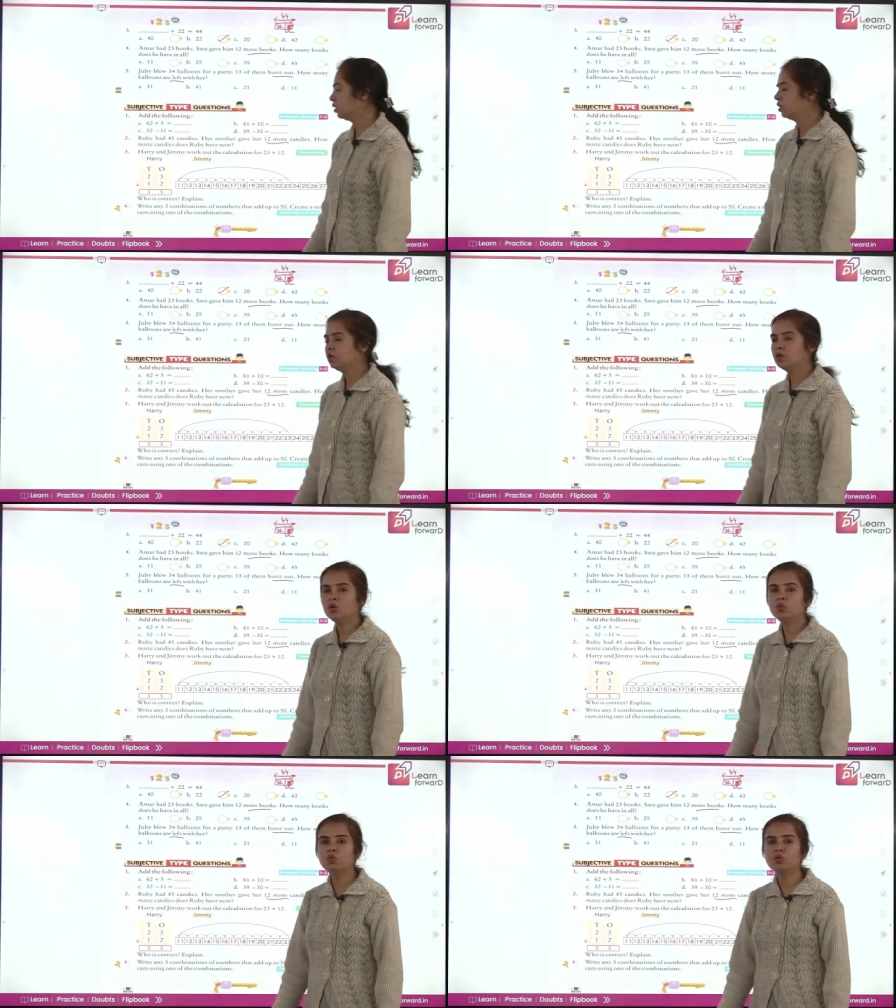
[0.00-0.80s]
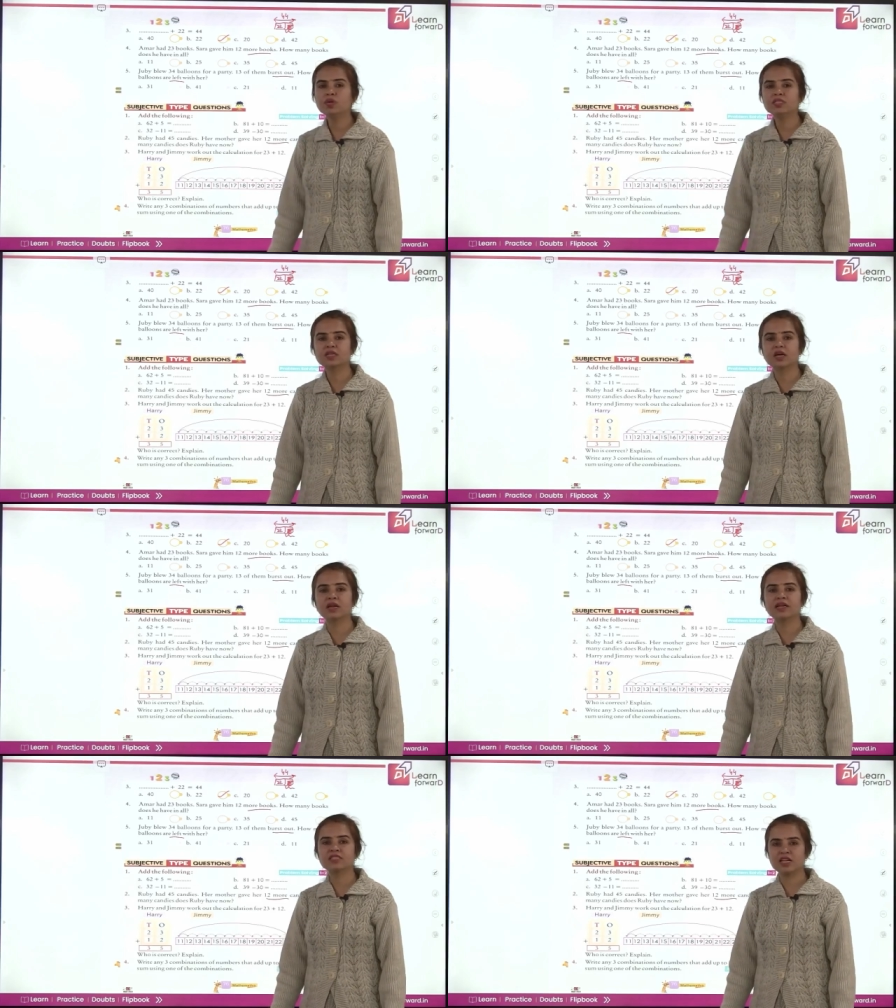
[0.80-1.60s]
Now, who is
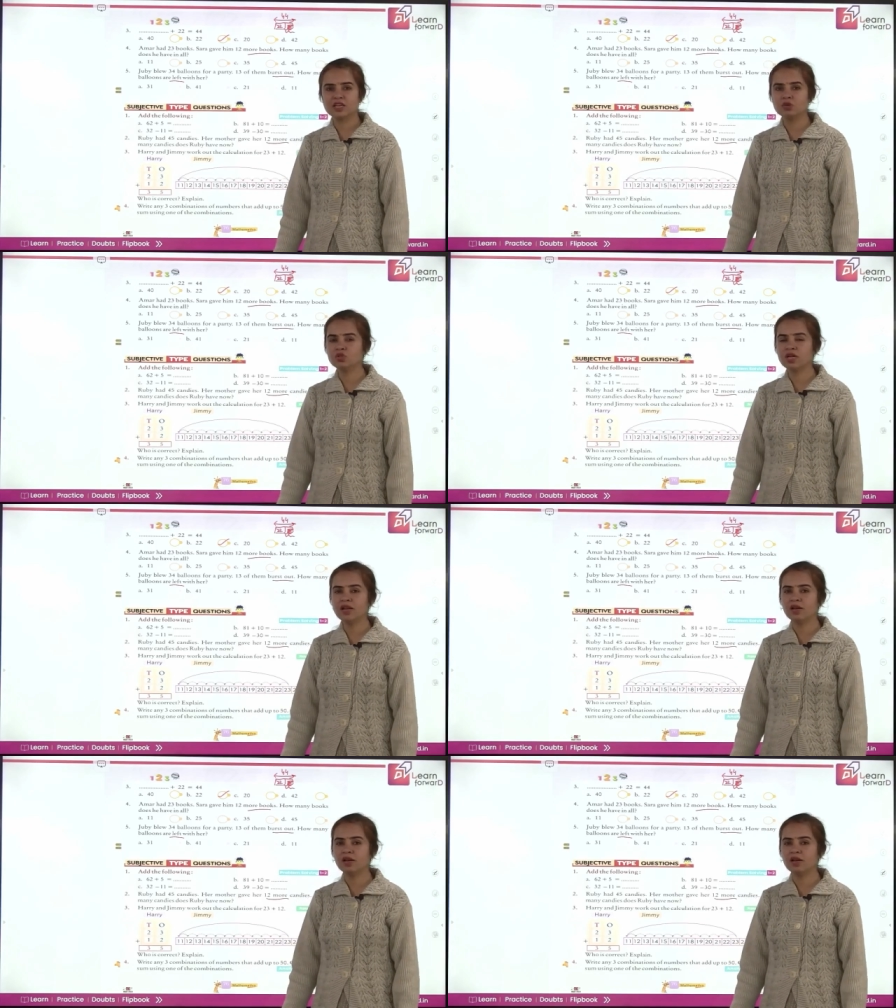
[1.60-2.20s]
correct? Can you tell?